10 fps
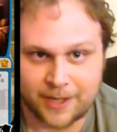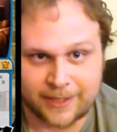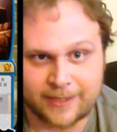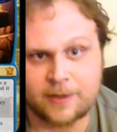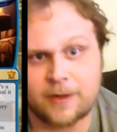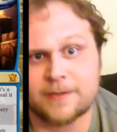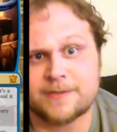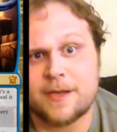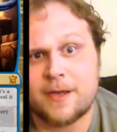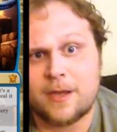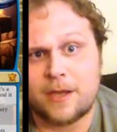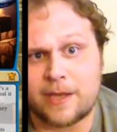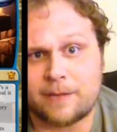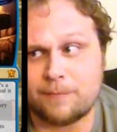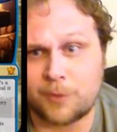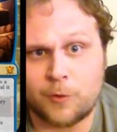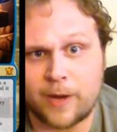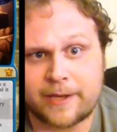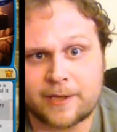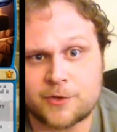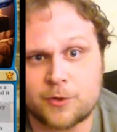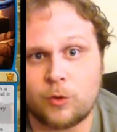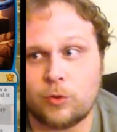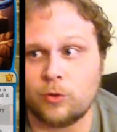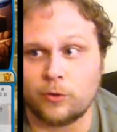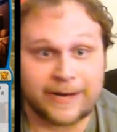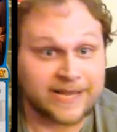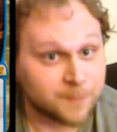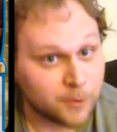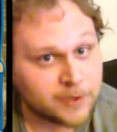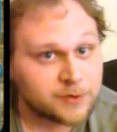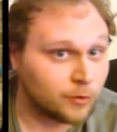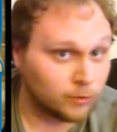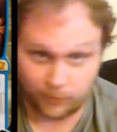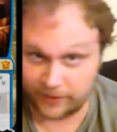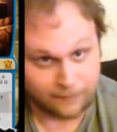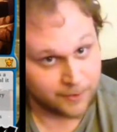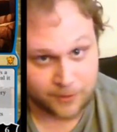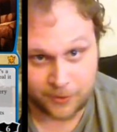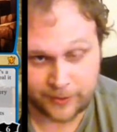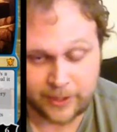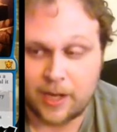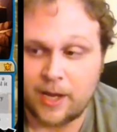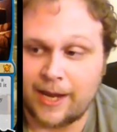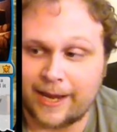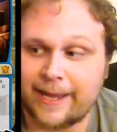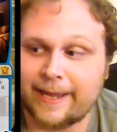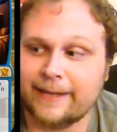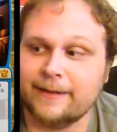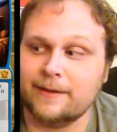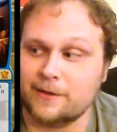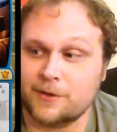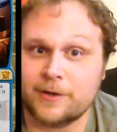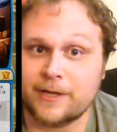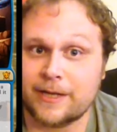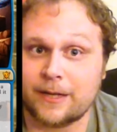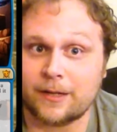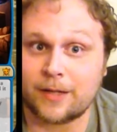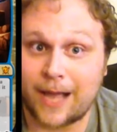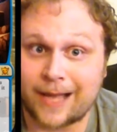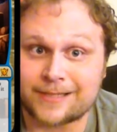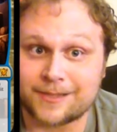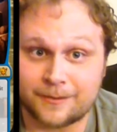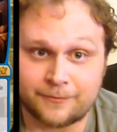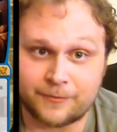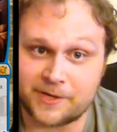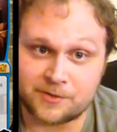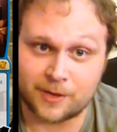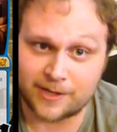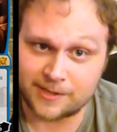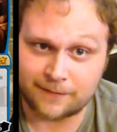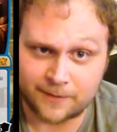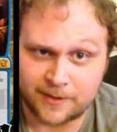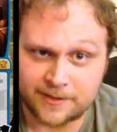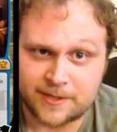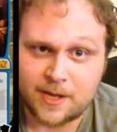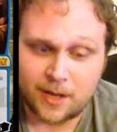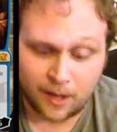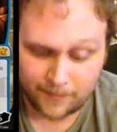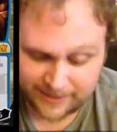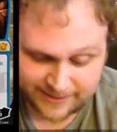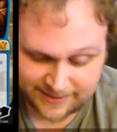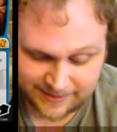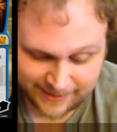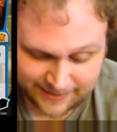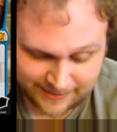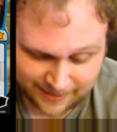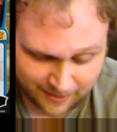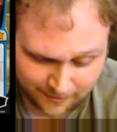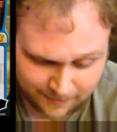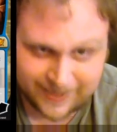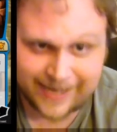non-land cards, in blue-white control or an Esper control or whatever you're doing, and you're going to get a lot of free draws off of this. It's her